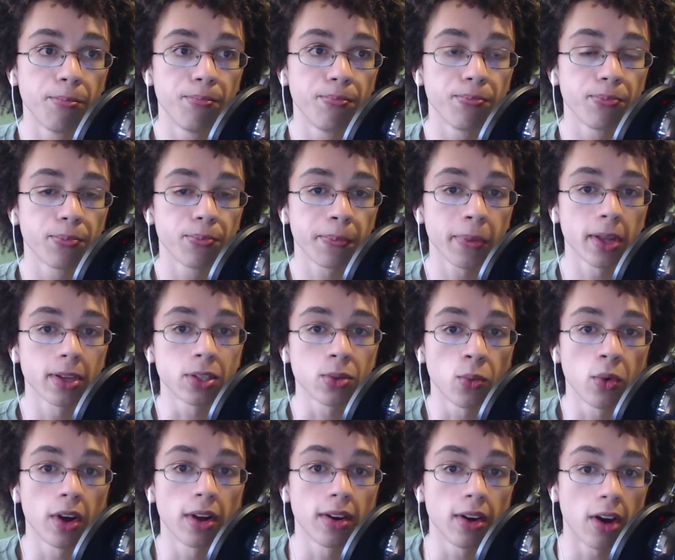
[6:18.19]

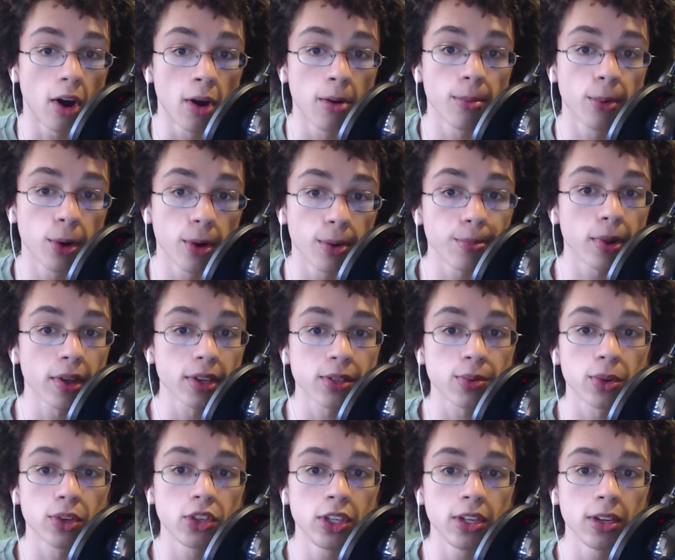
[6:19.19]
+1 armor and
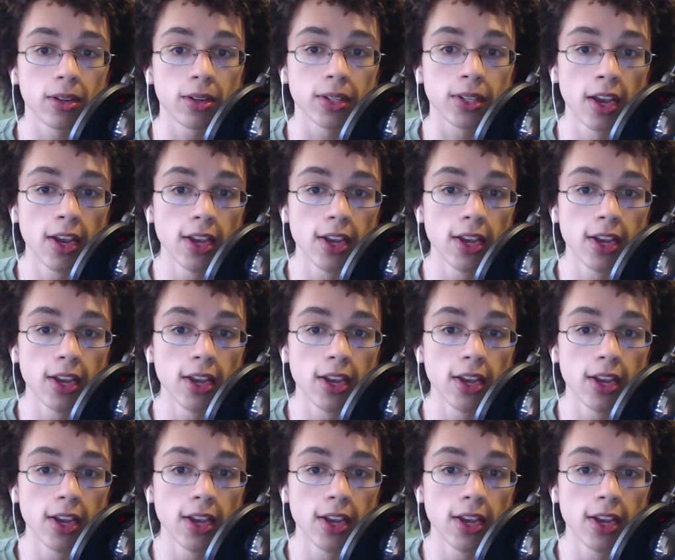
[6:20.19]
+1 shields.